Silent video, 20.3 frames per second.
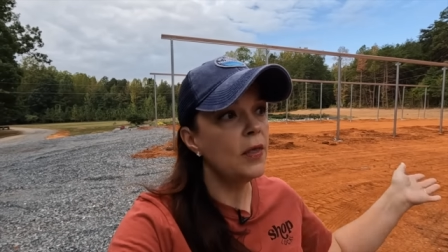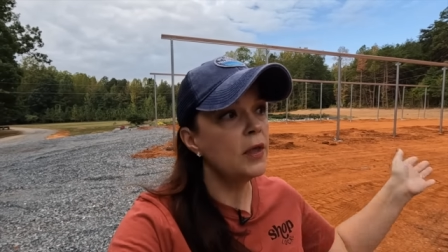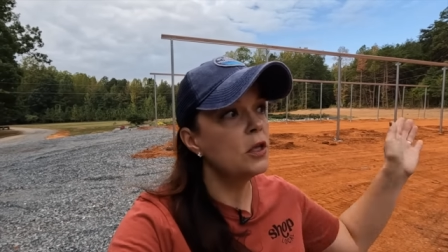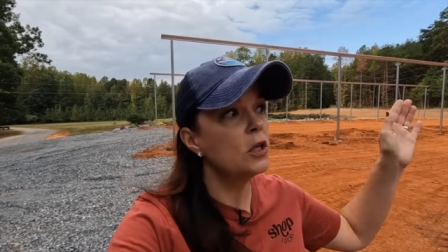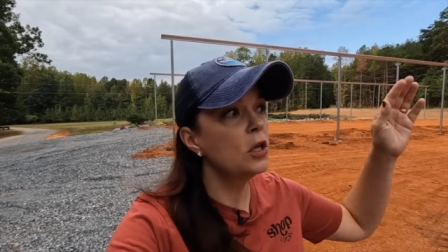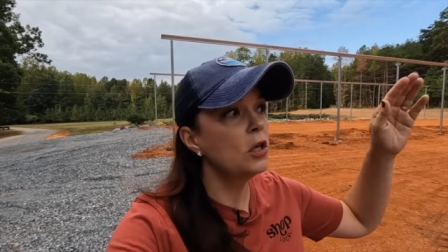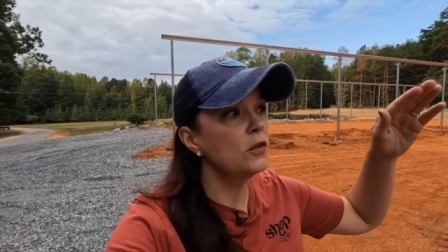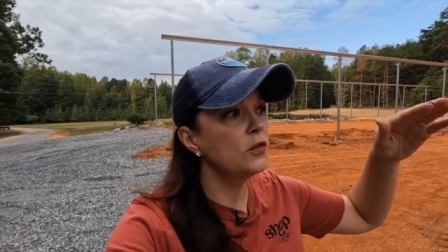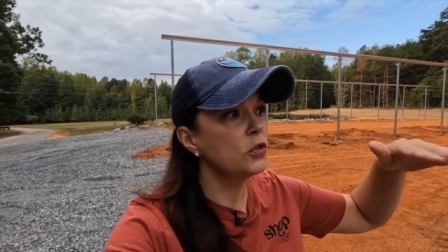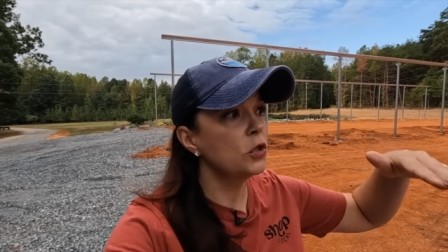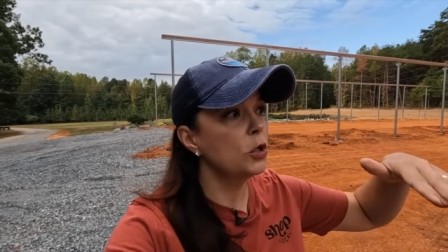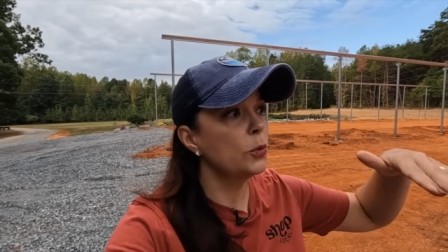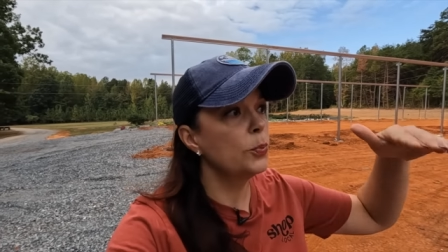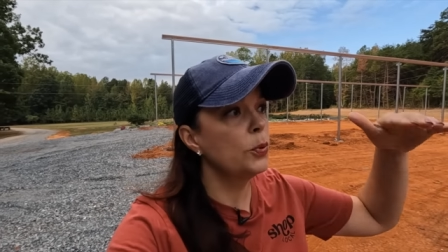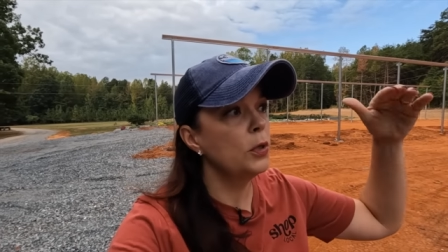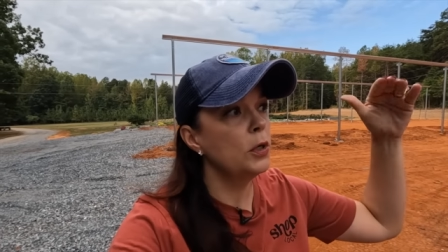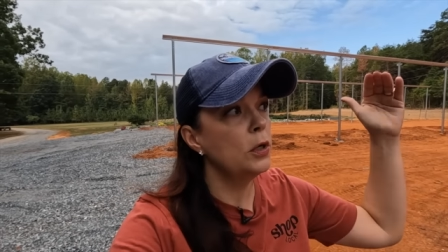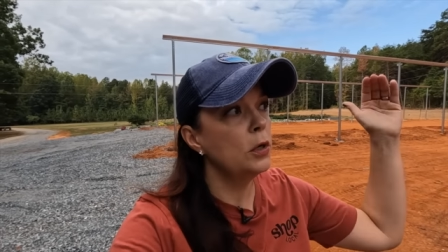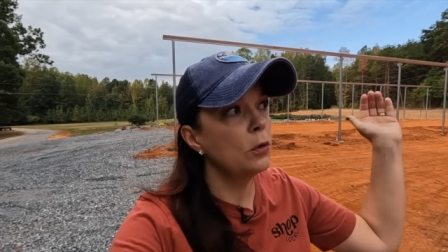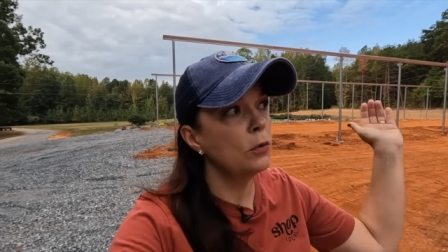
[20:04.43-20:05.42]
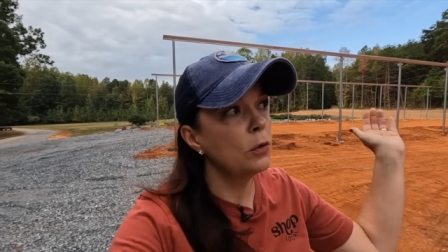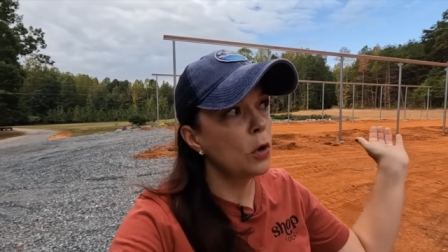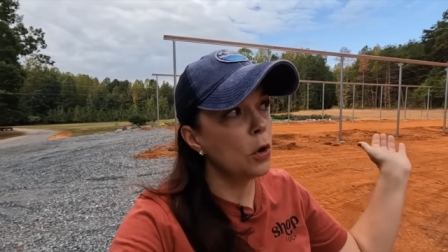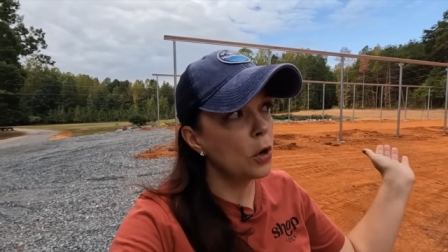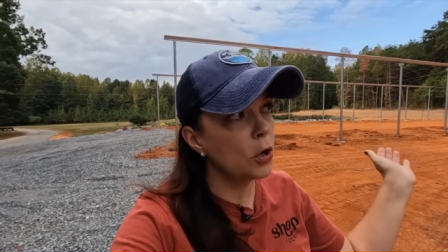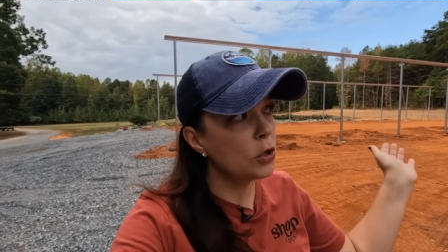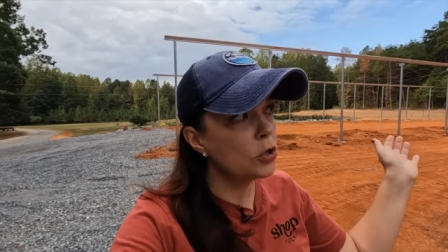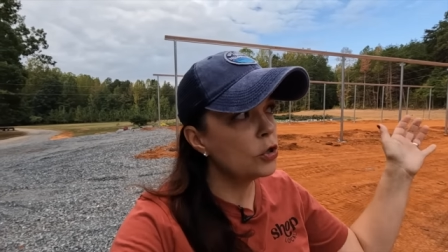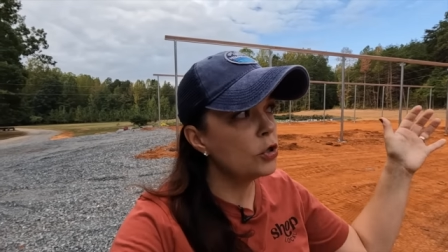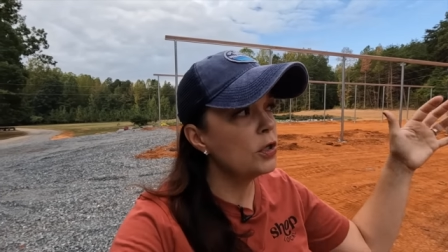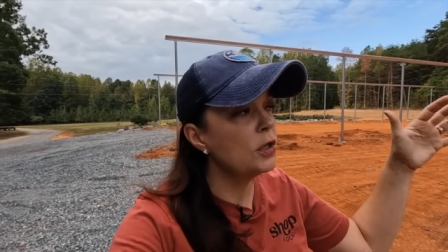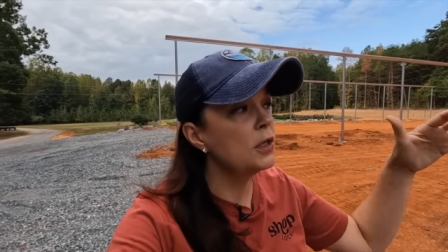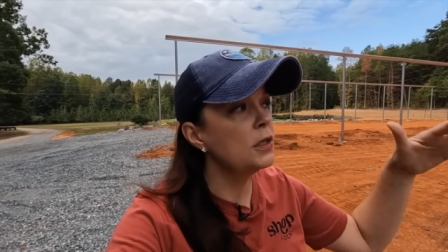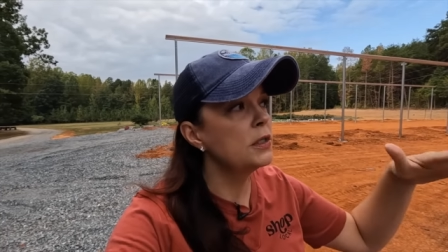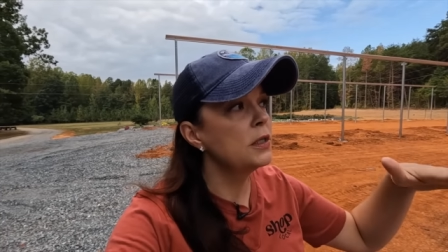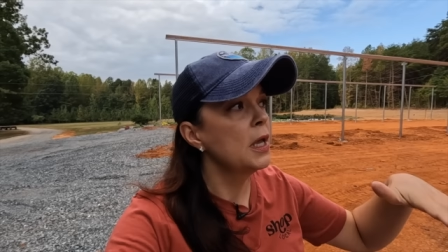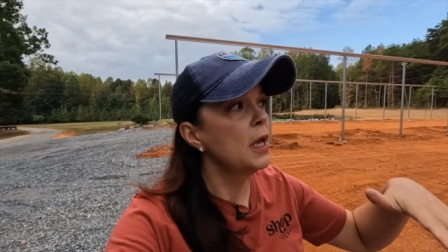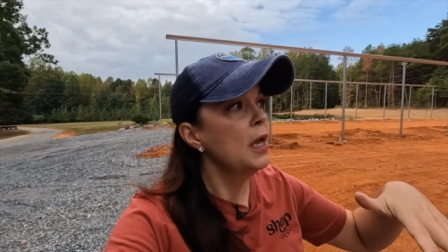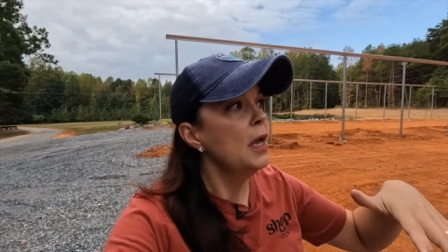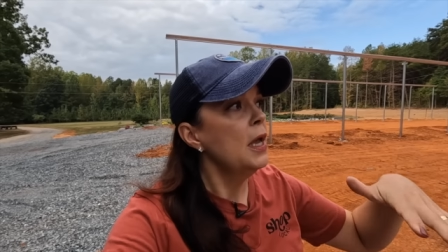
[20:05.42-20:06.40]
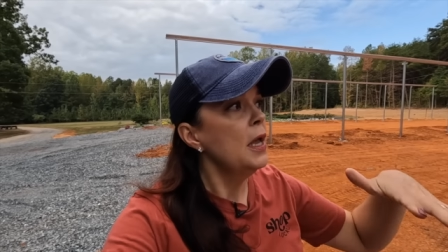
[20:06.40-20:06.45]
They could have started putting on the
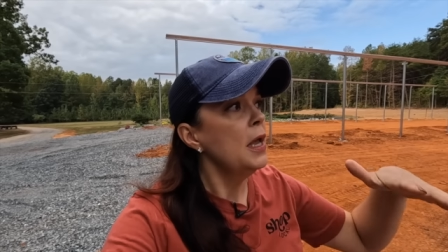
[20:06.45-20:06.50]
arches